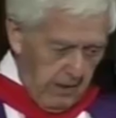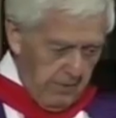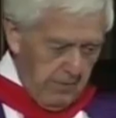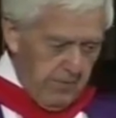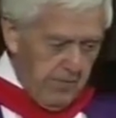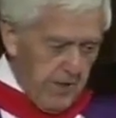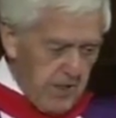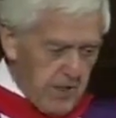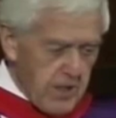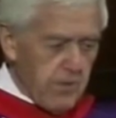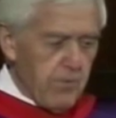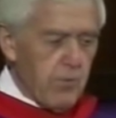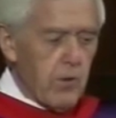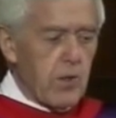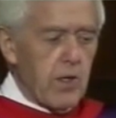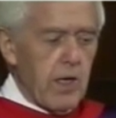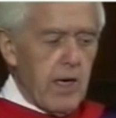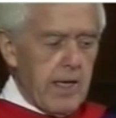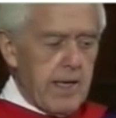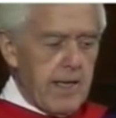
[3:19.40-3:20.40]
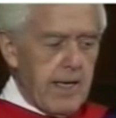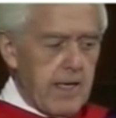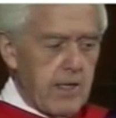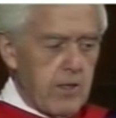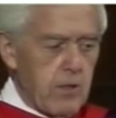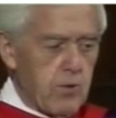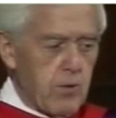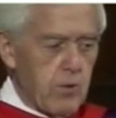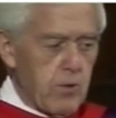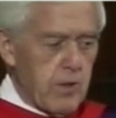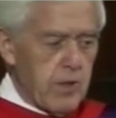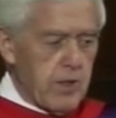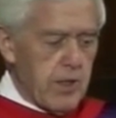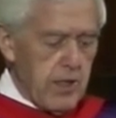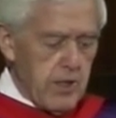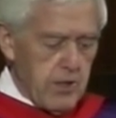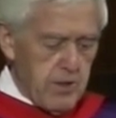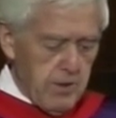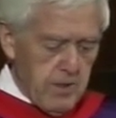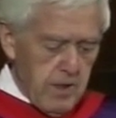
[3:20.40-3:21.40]
However, first of all, I'd like to draw
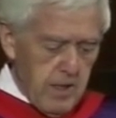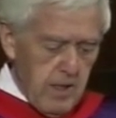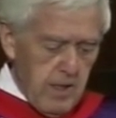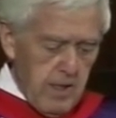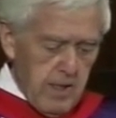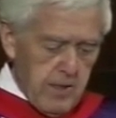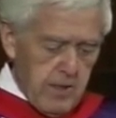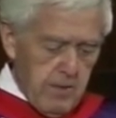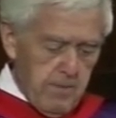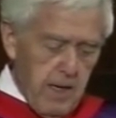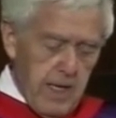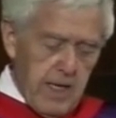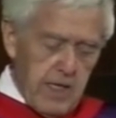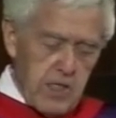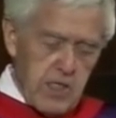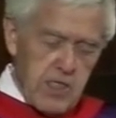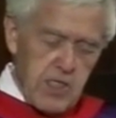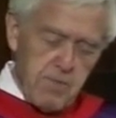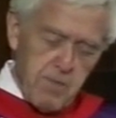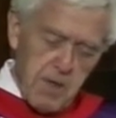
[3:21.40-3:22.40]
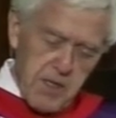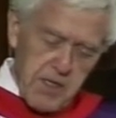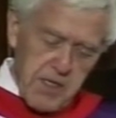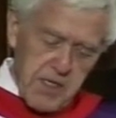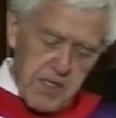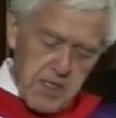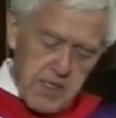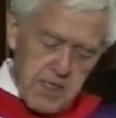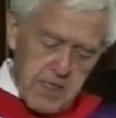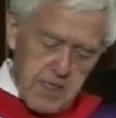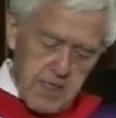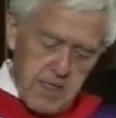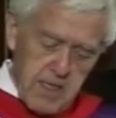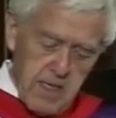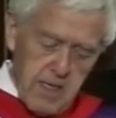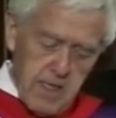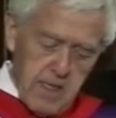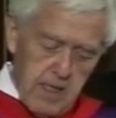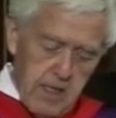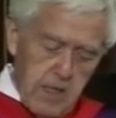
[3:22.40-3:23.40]
attention to Michael
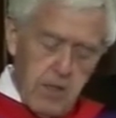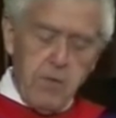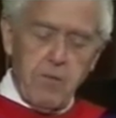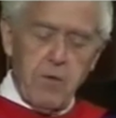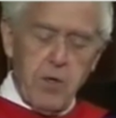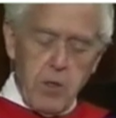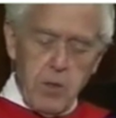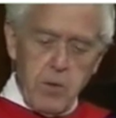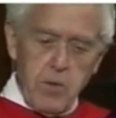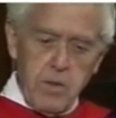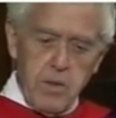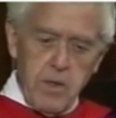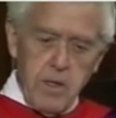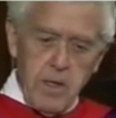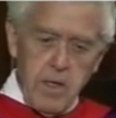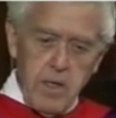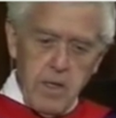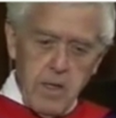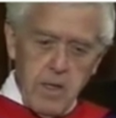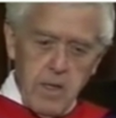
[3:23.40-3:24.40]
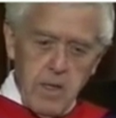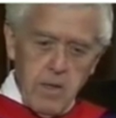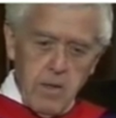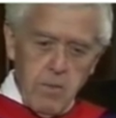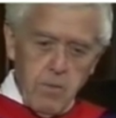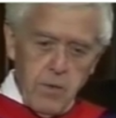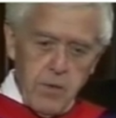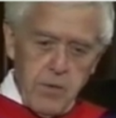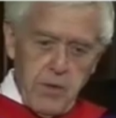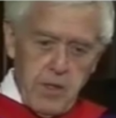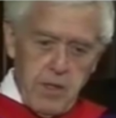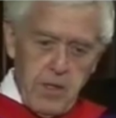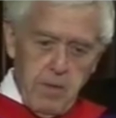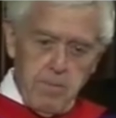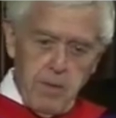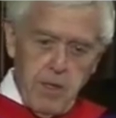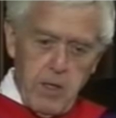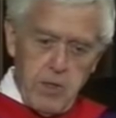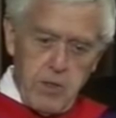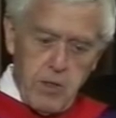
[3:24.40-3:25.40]
Smith's interview with a
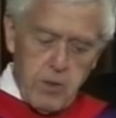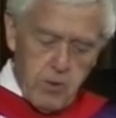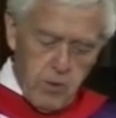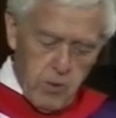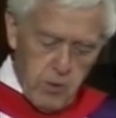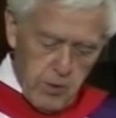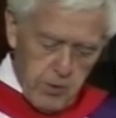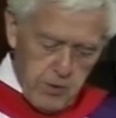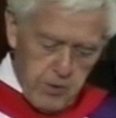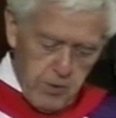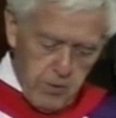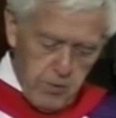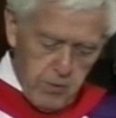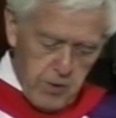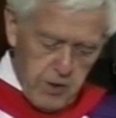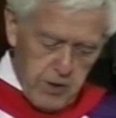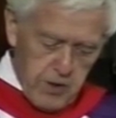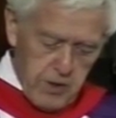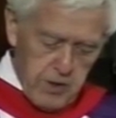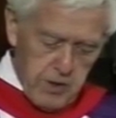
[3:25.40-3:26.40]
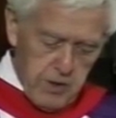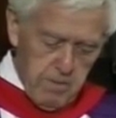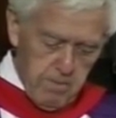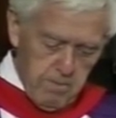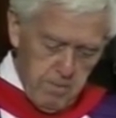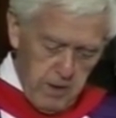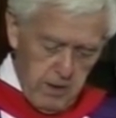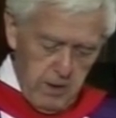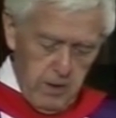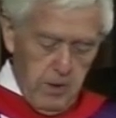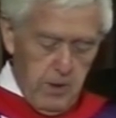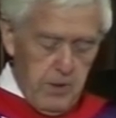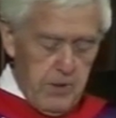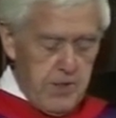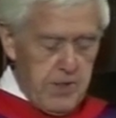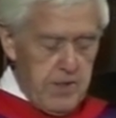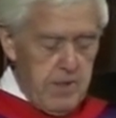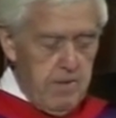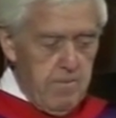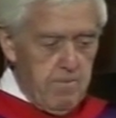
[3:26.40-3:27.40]
composer called Richard
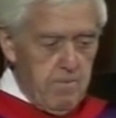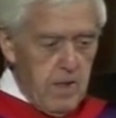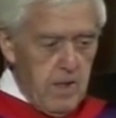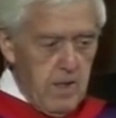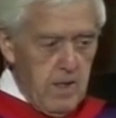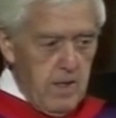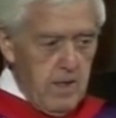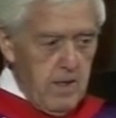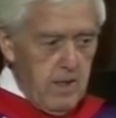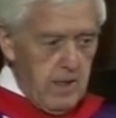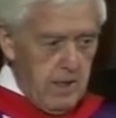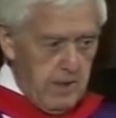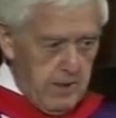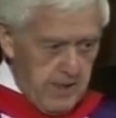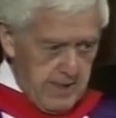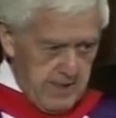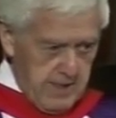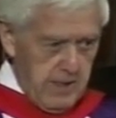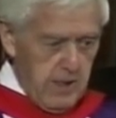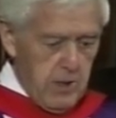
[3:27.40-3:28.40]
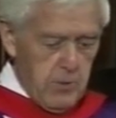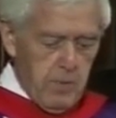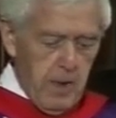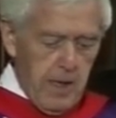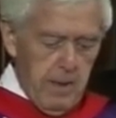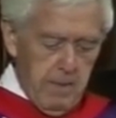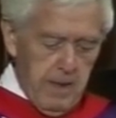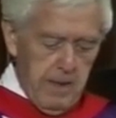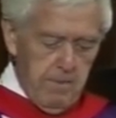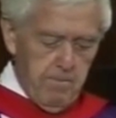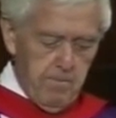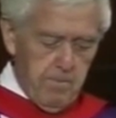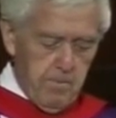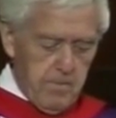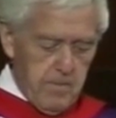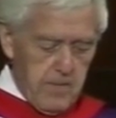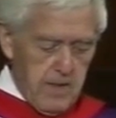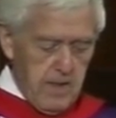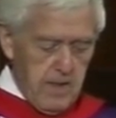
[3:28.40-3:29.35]
Mills in yesterday's paper.